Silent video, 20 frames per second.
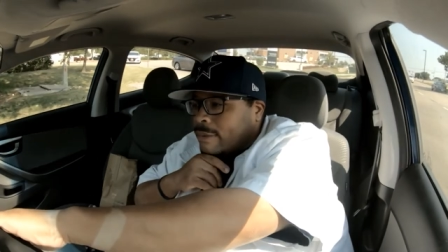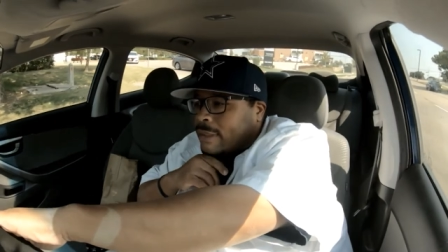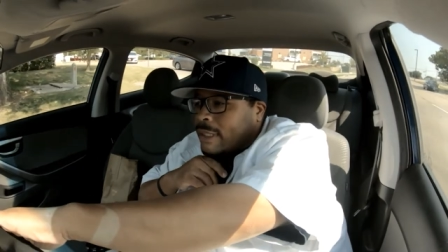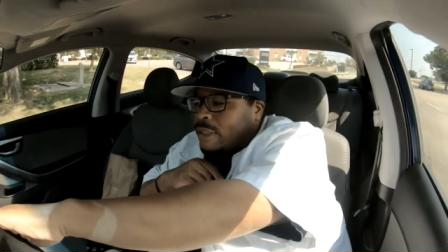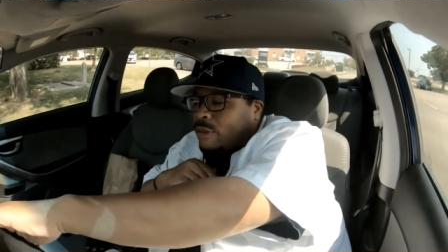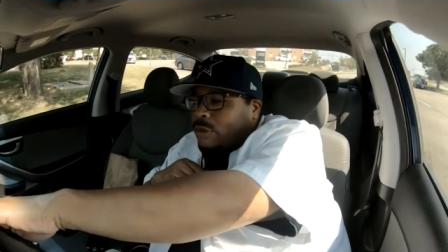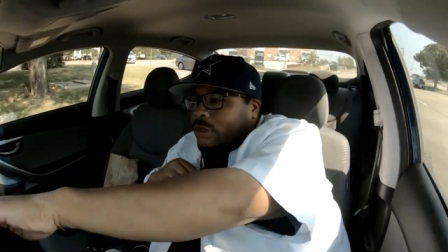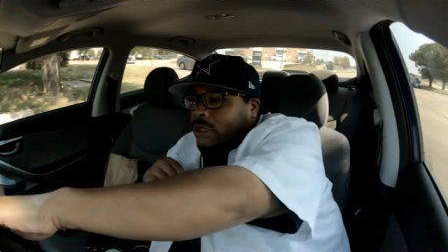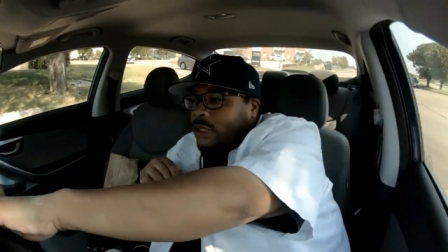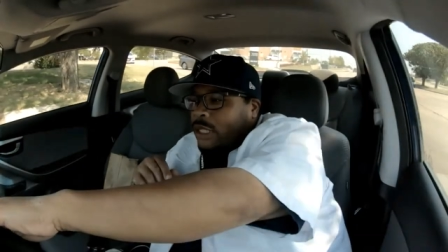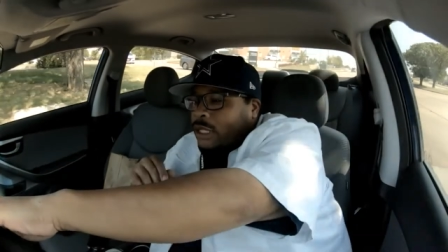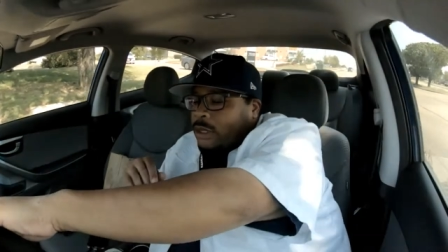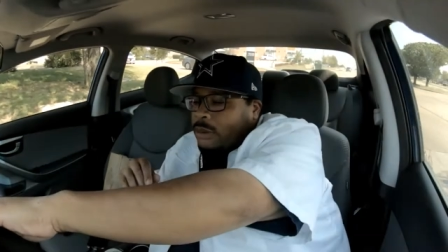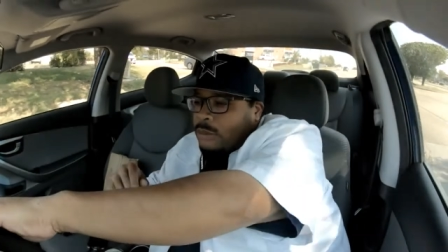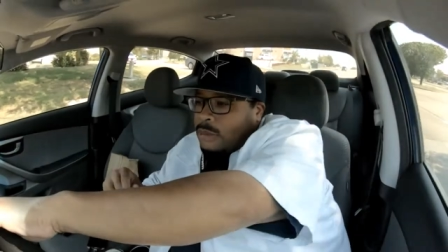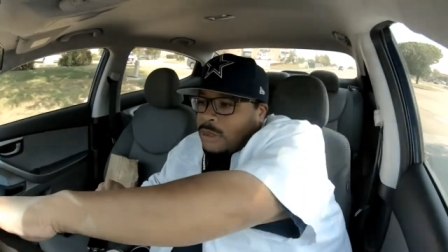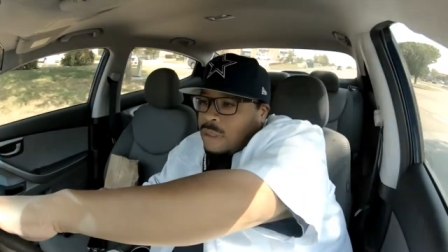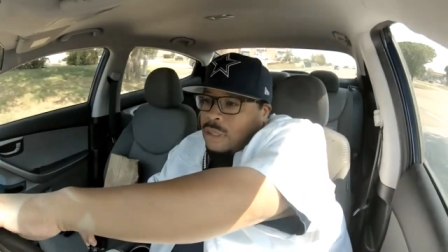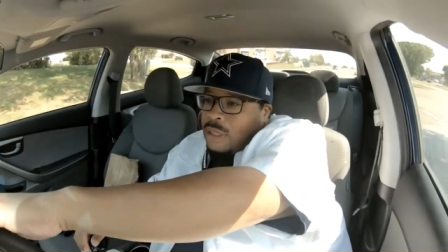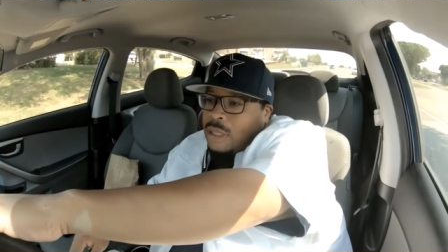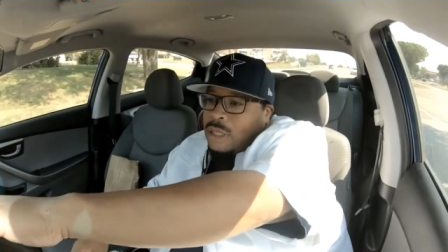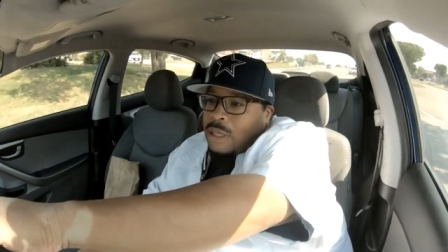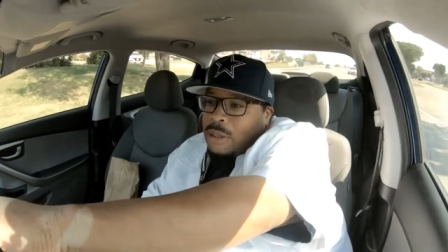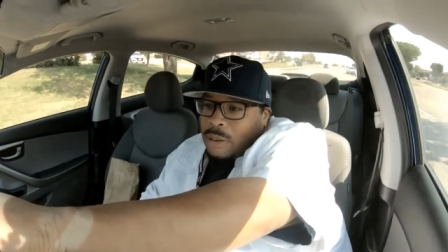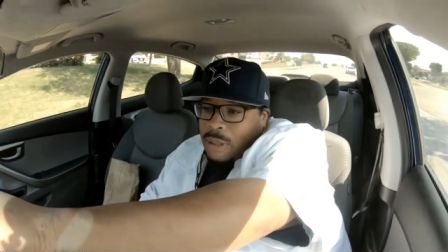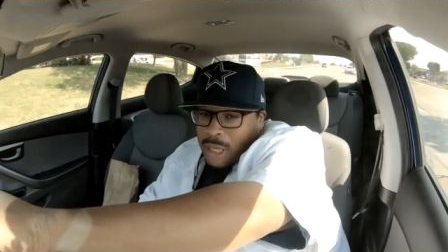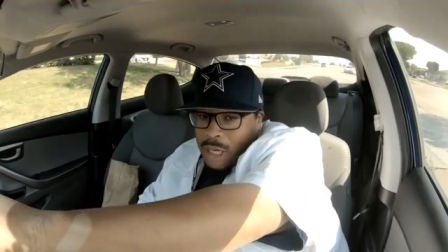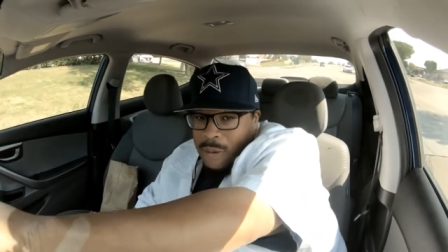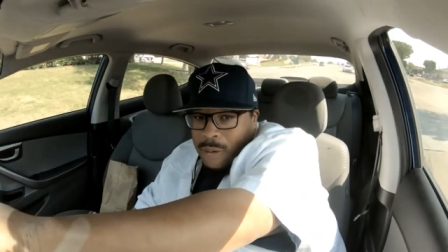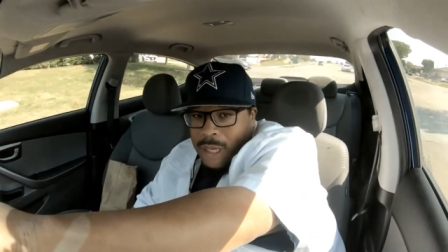that's what's up.
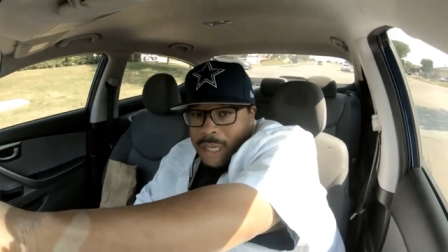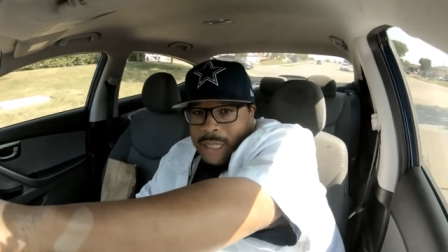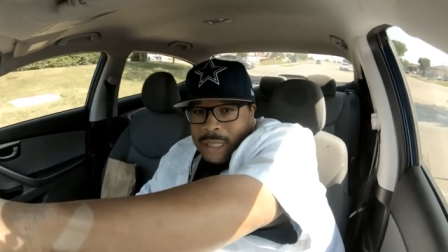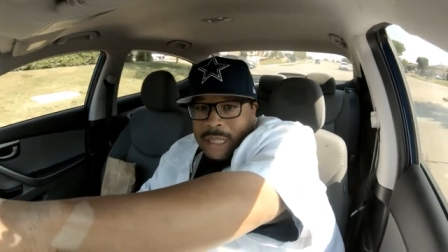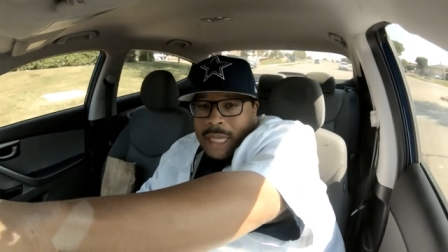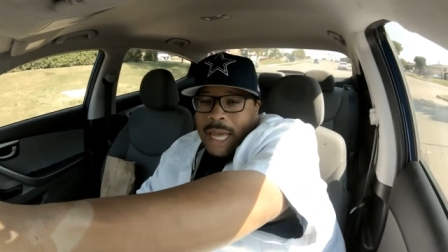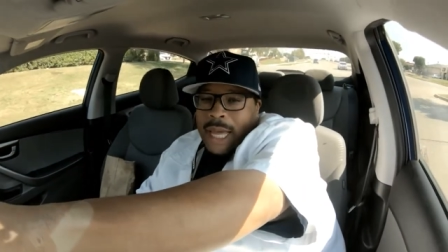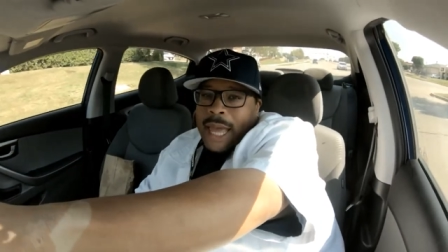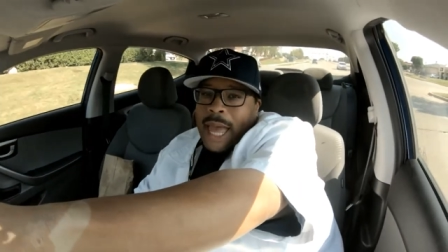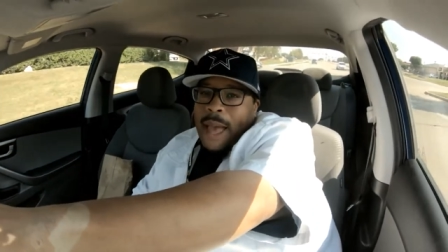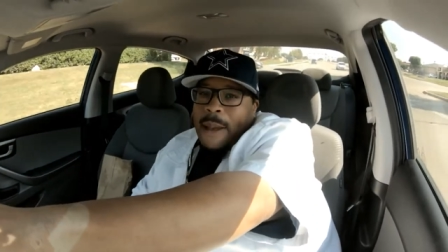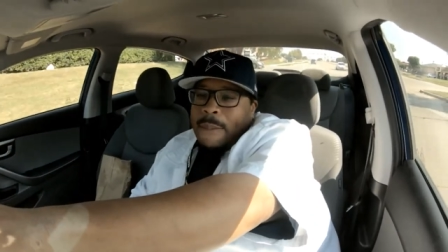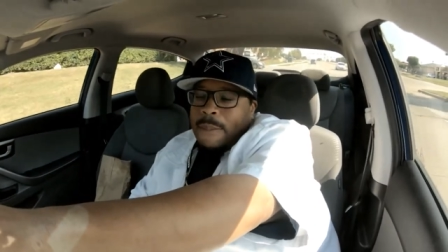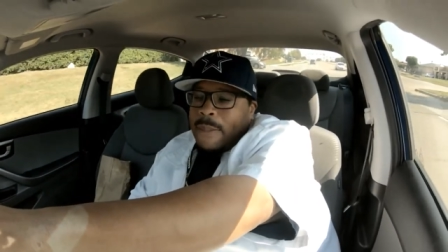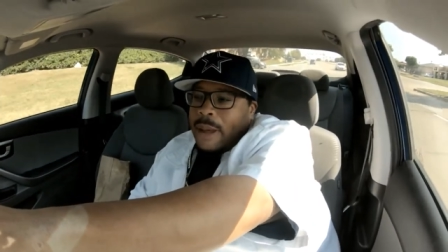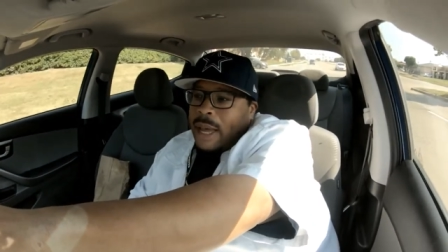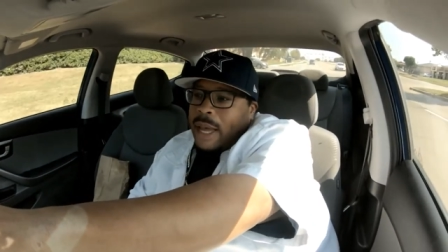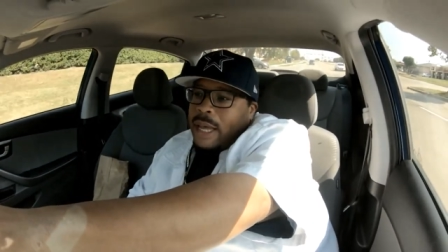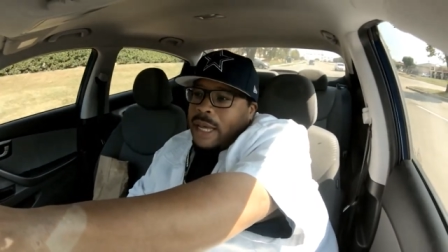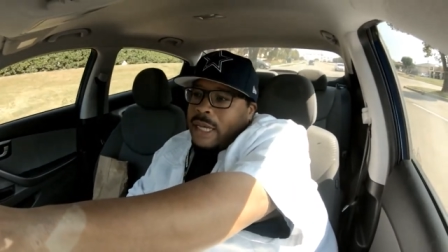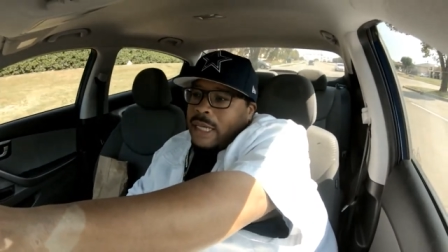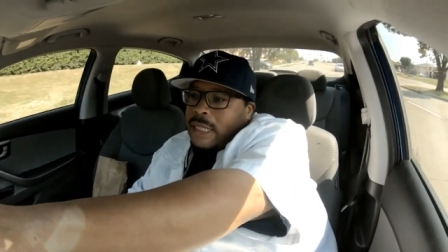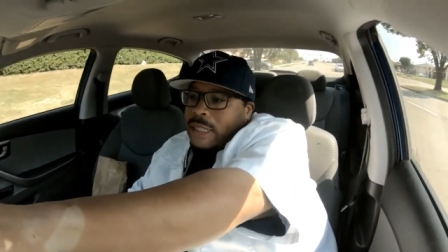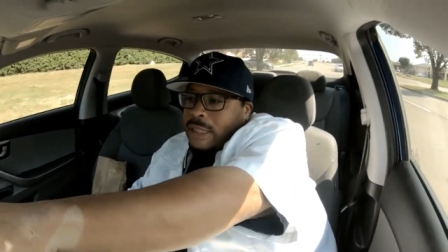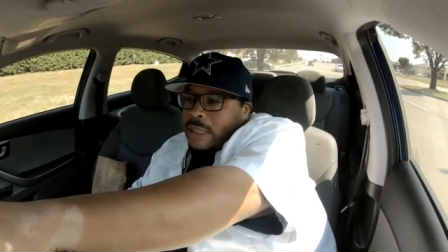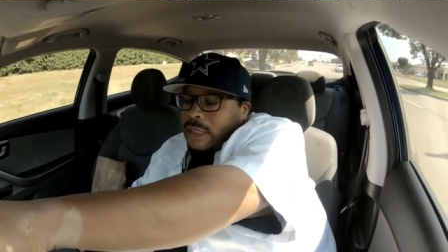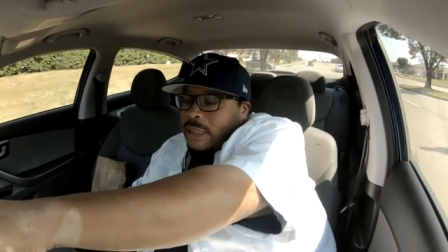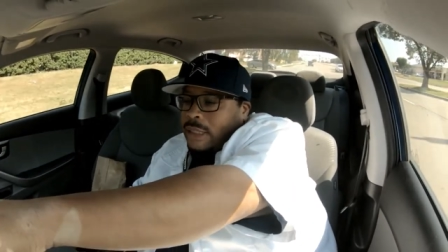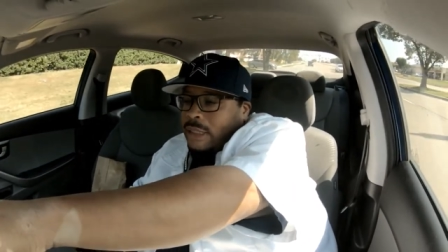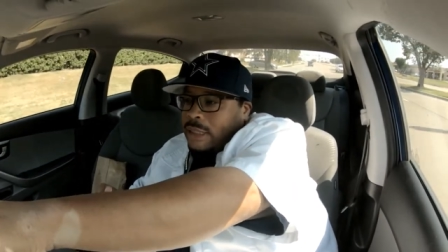Anyways, I got
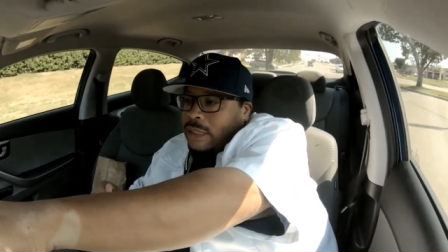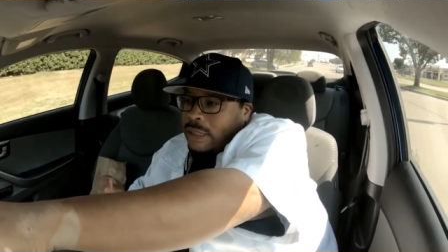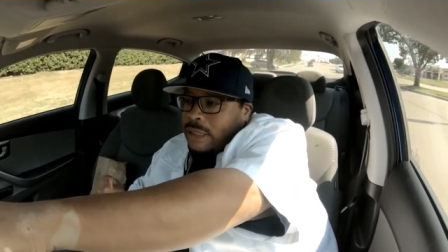my